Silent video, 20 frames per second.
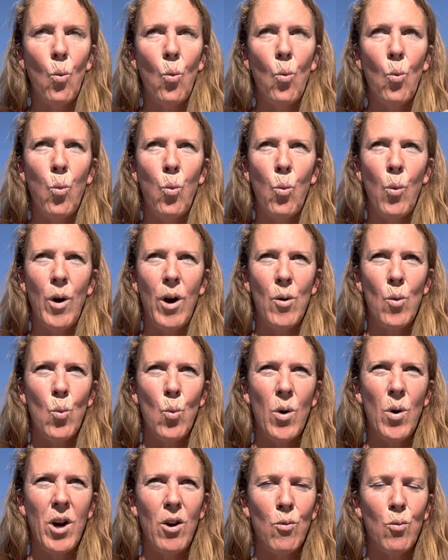when
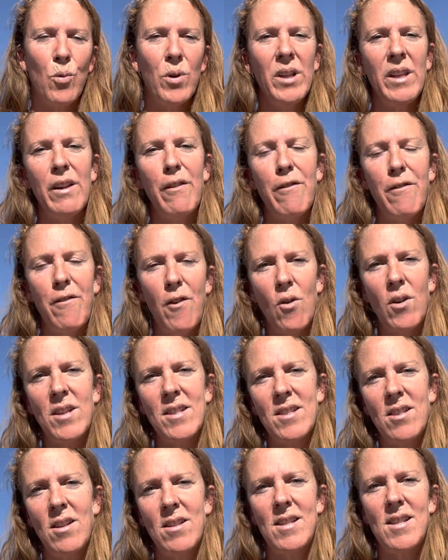we're really
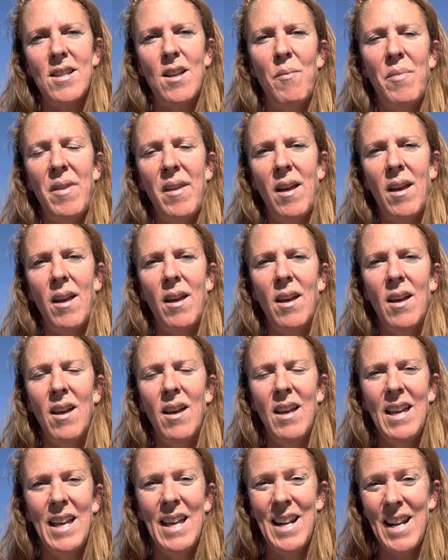focused on something
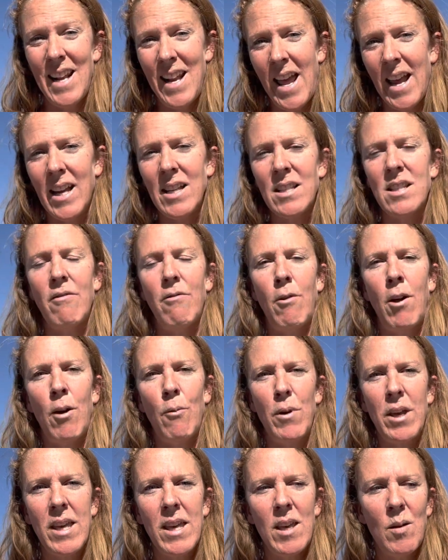in a negative way,
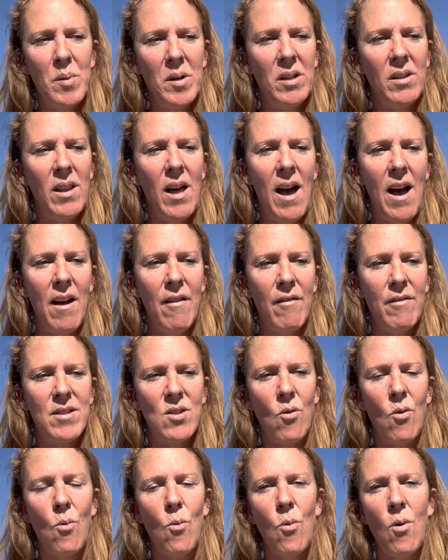we keep it alive.
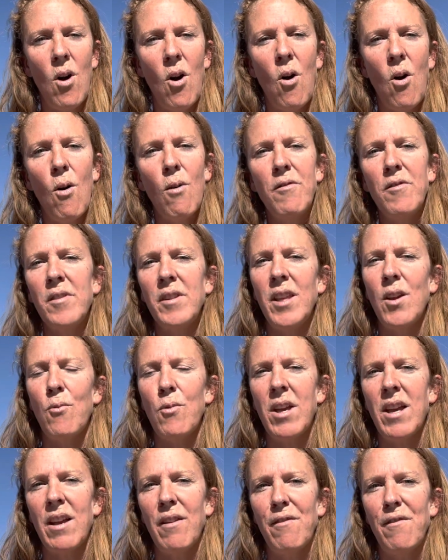So hopefully
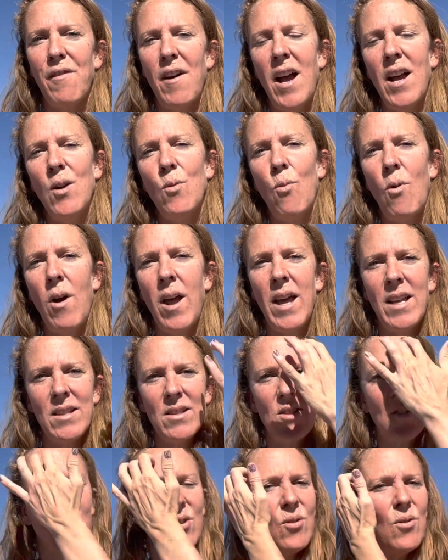we can find
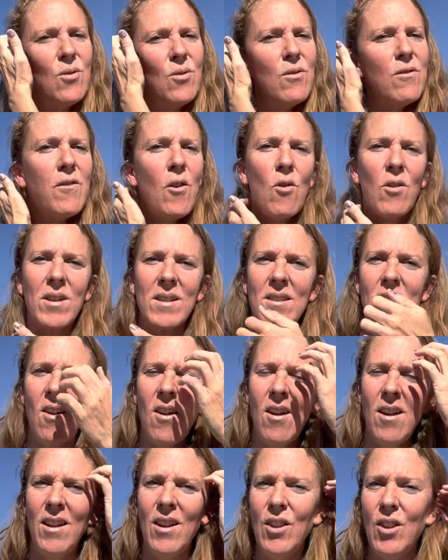ways to focus
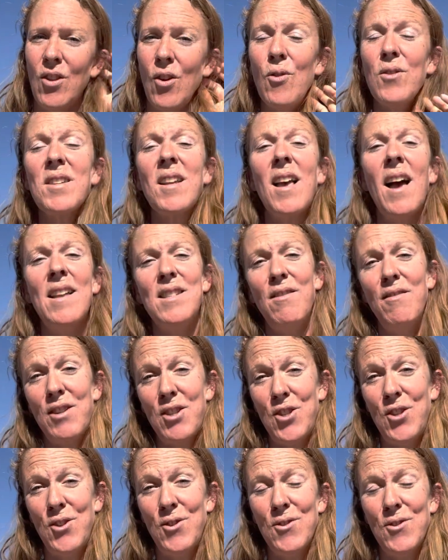on those kinds of
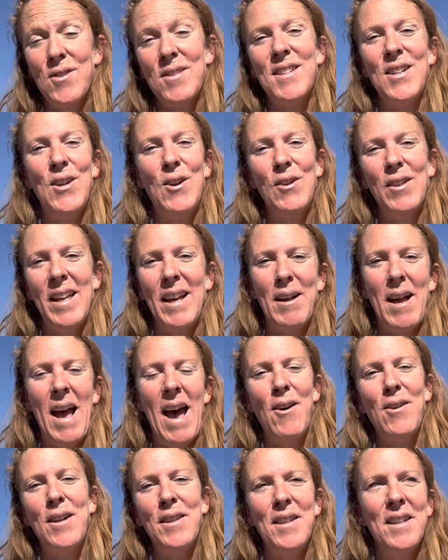issues, you know, like
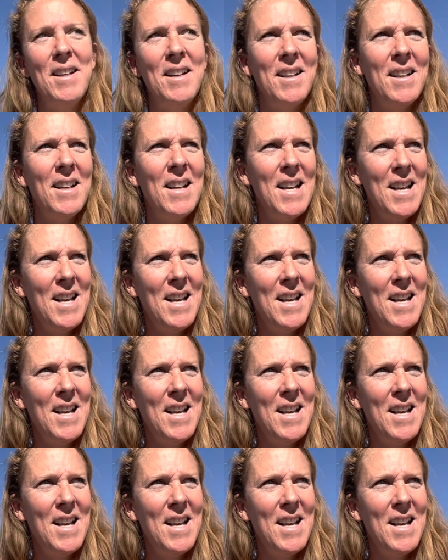out in the